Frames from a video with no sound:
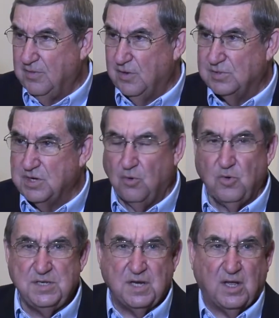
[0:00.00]
there's no
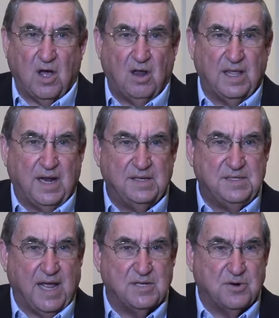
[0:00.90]
reason to call it a
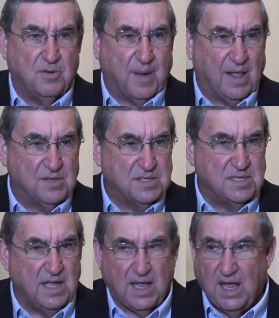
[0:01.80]
desert by the sea.